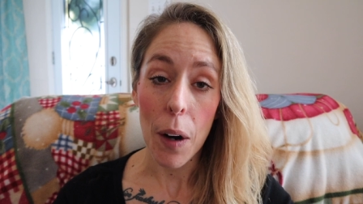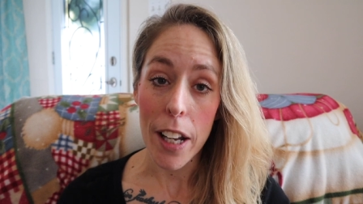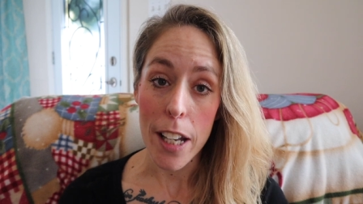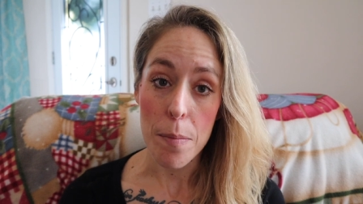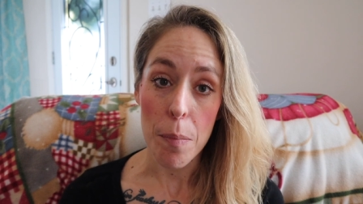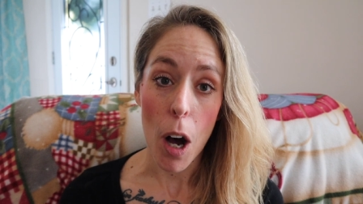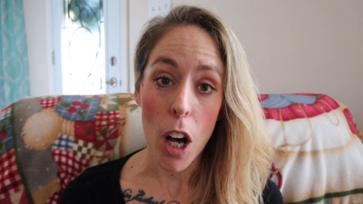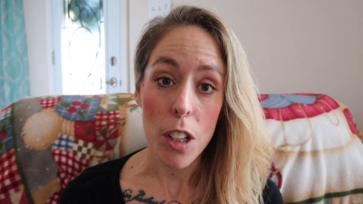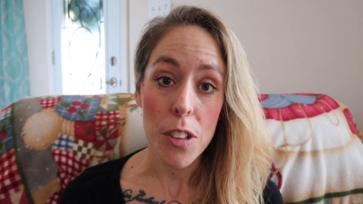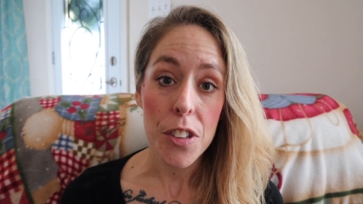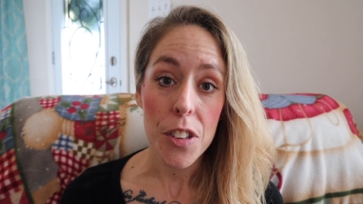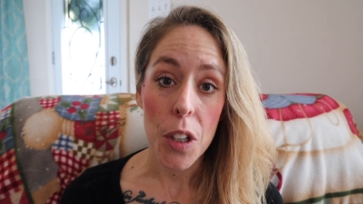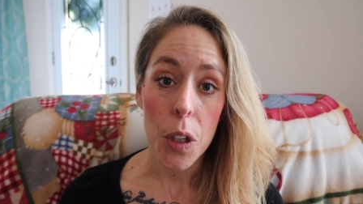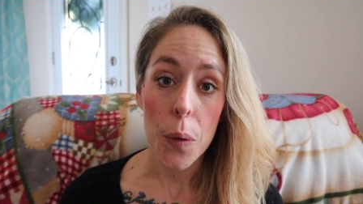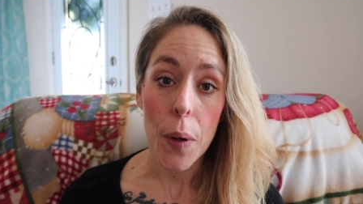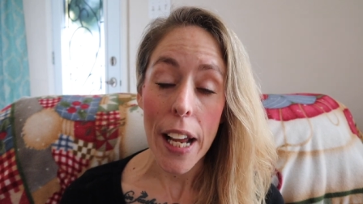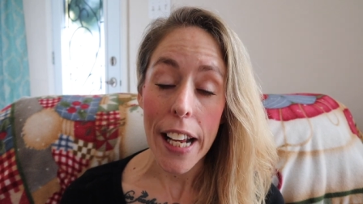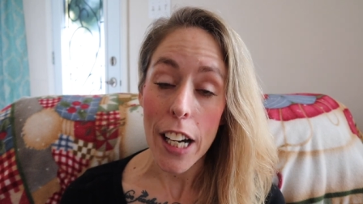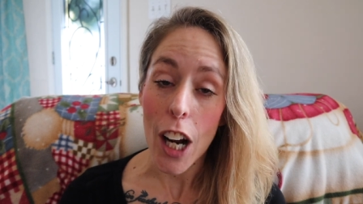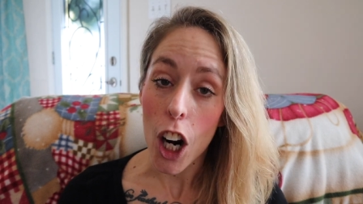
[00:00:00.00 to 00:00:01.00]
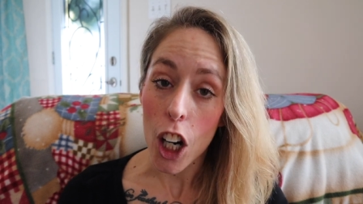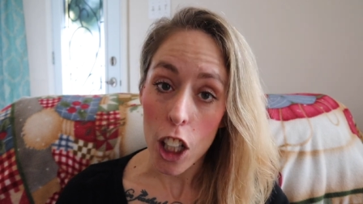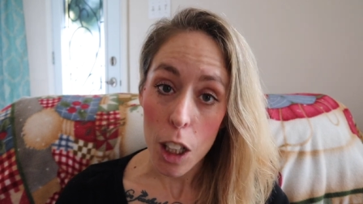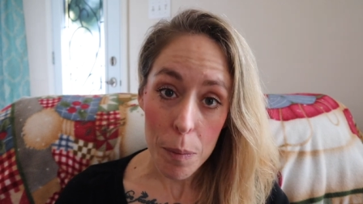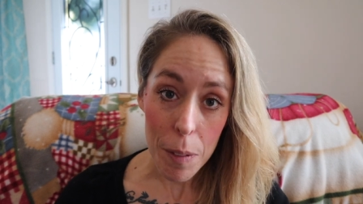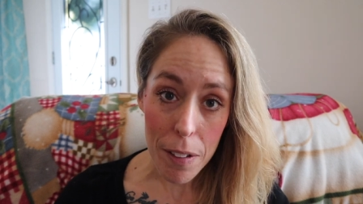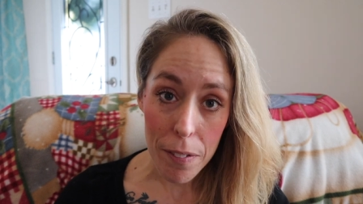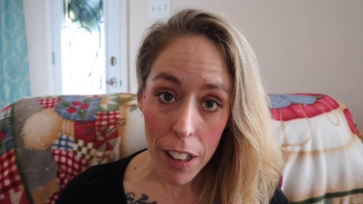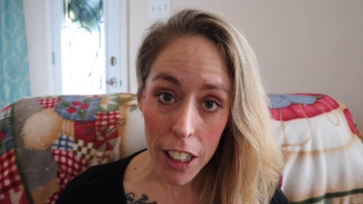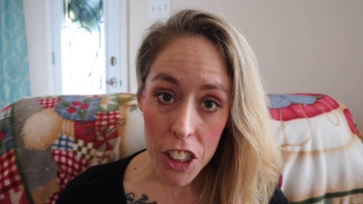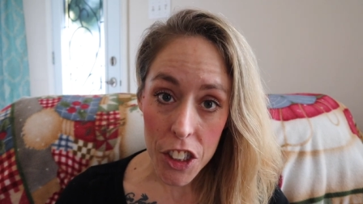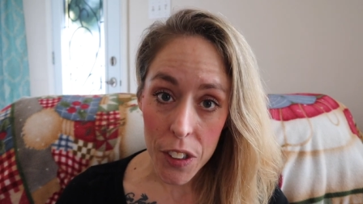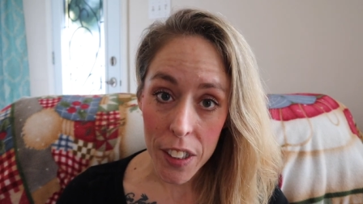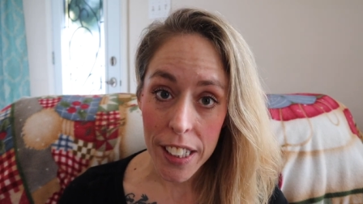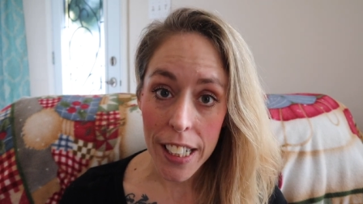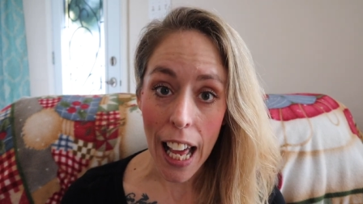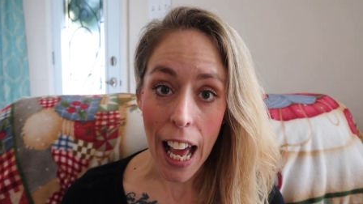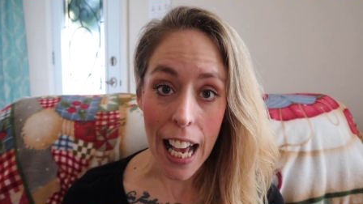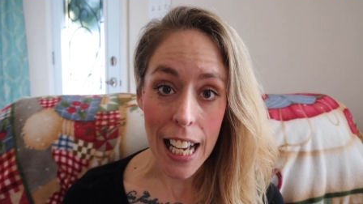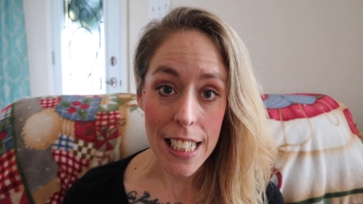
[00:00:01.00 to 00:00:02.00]
I am also an Army
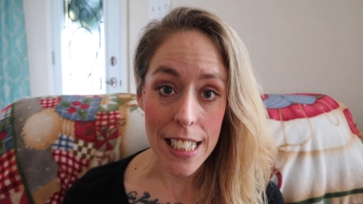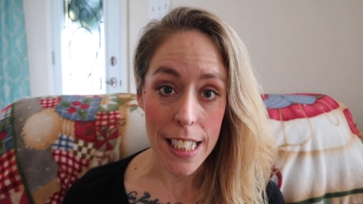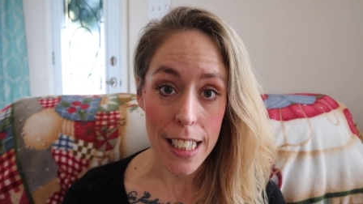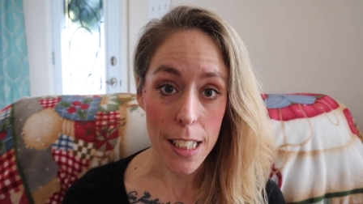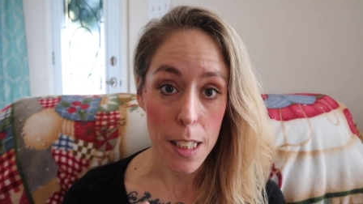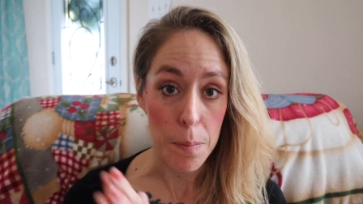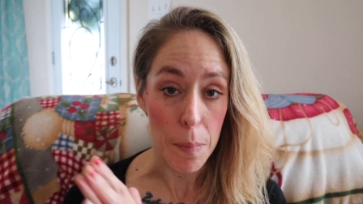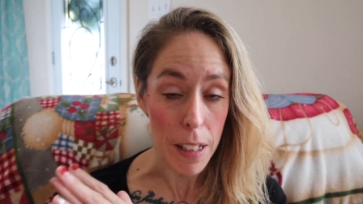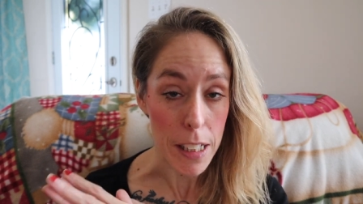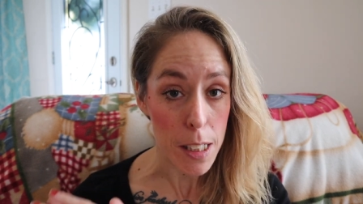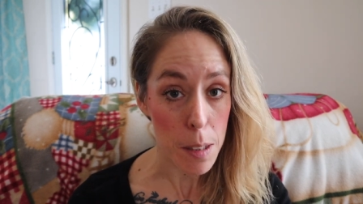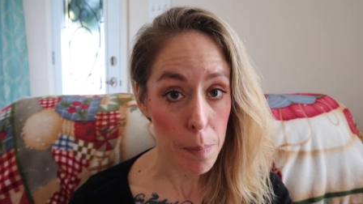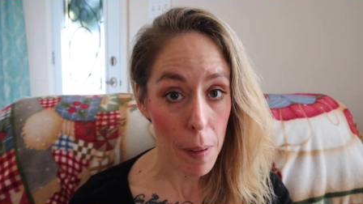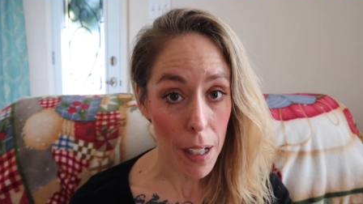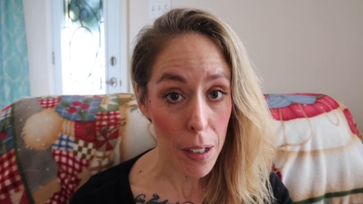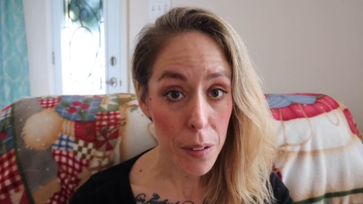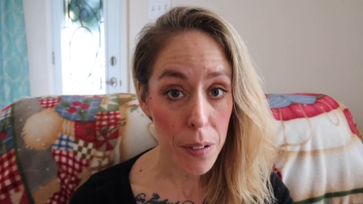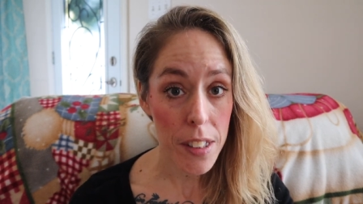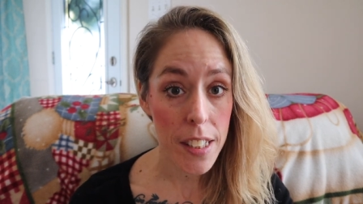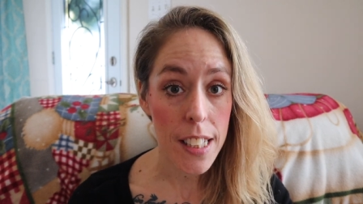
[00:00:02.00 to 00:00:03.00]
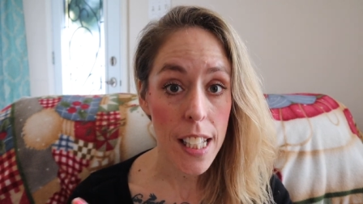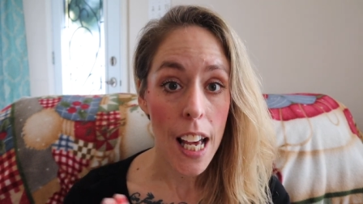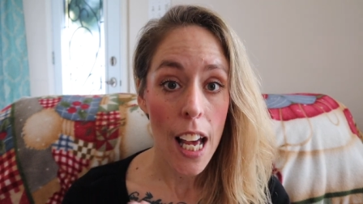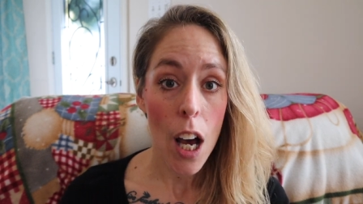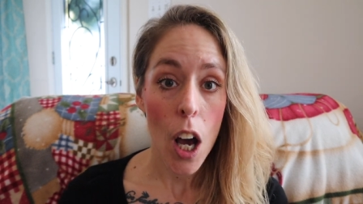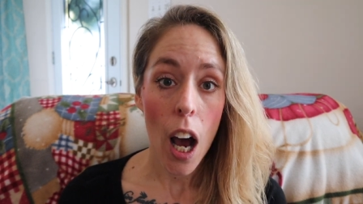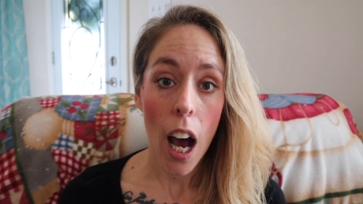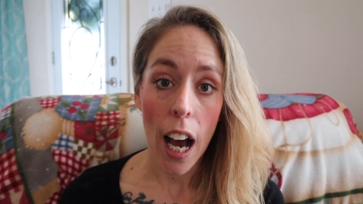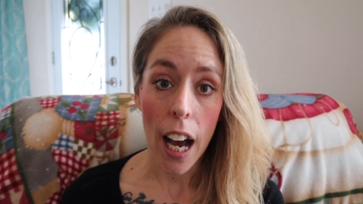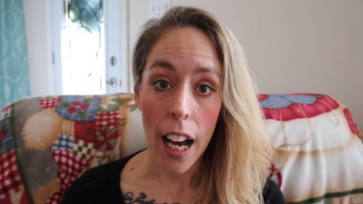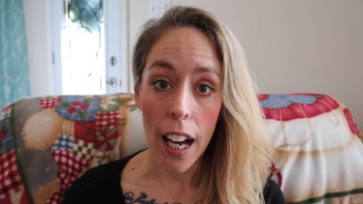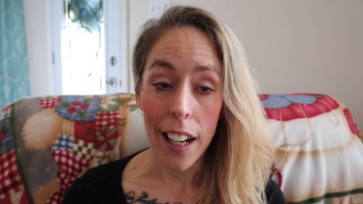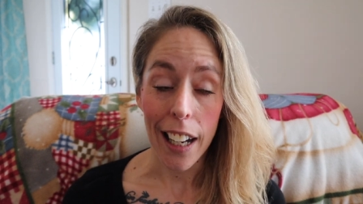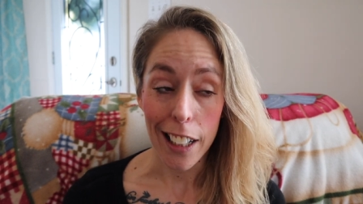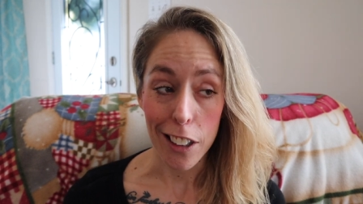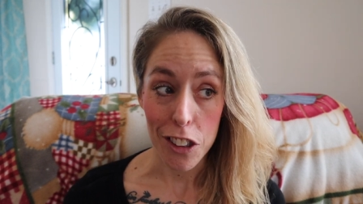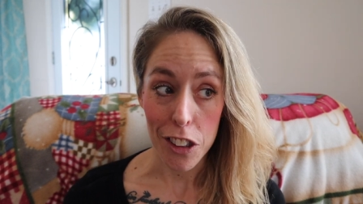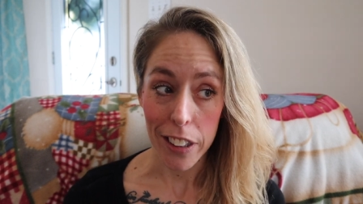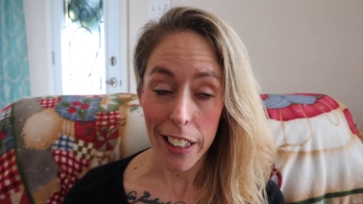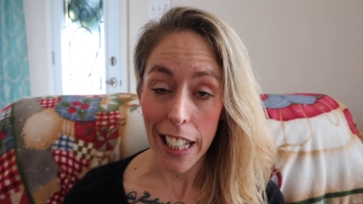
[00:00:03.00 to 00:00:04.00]
veteran, as is my spouse, uh,
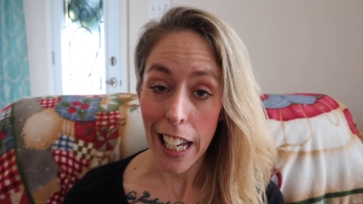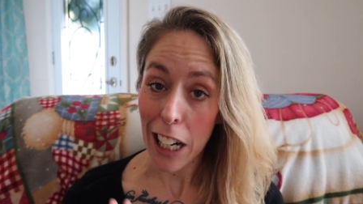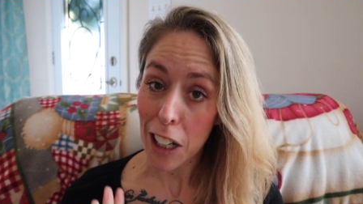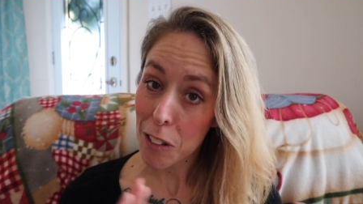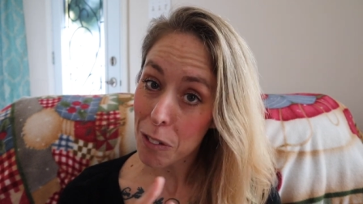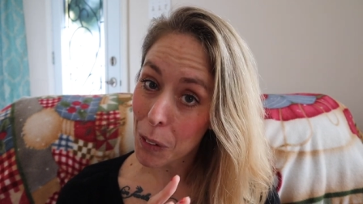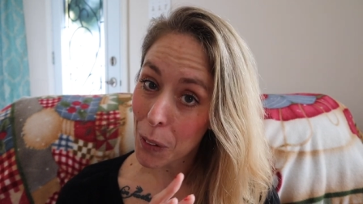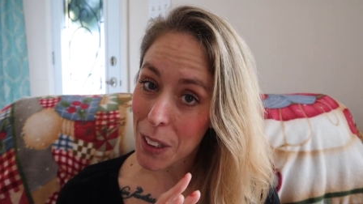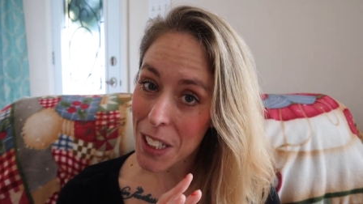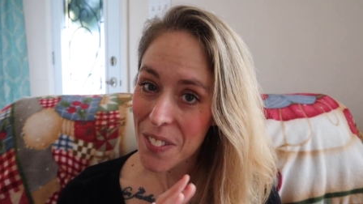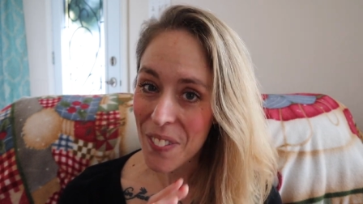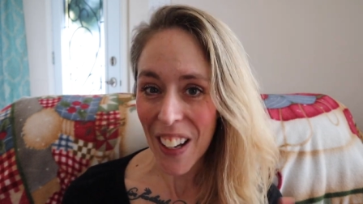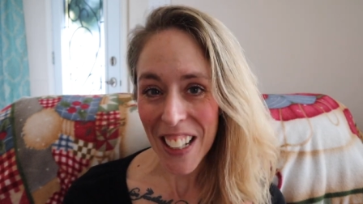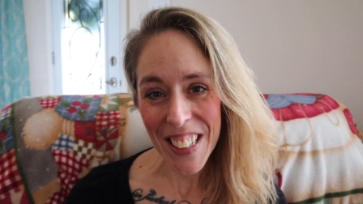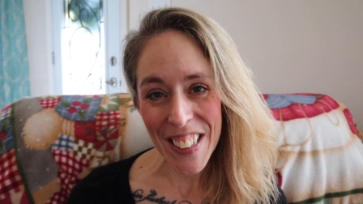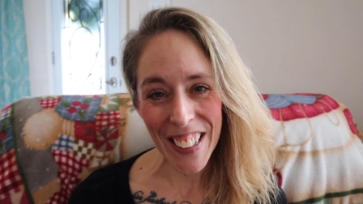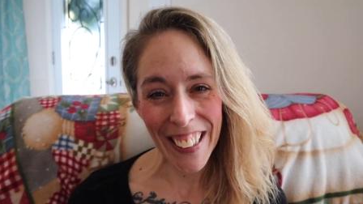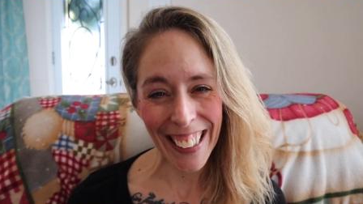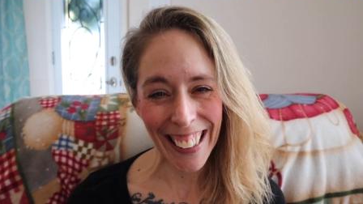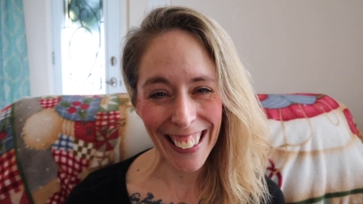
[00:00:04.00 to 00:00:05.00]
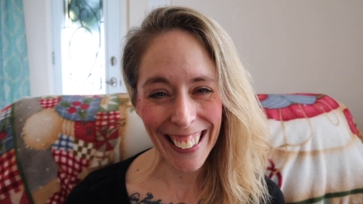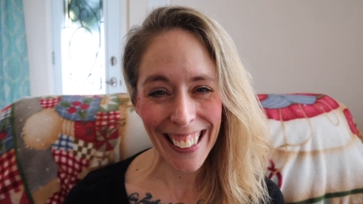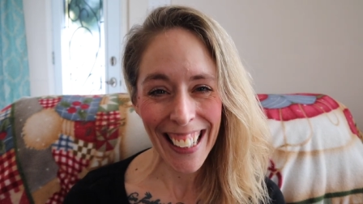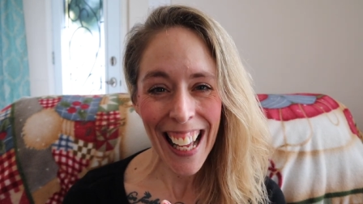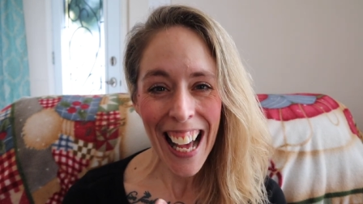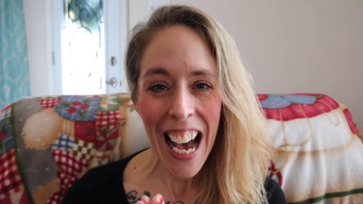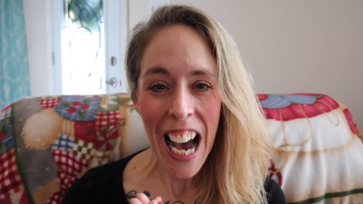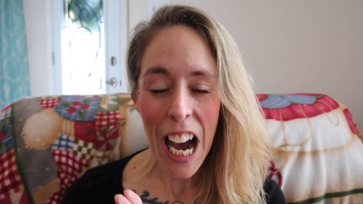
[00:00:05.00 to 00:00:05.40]
actually Air Force veteran.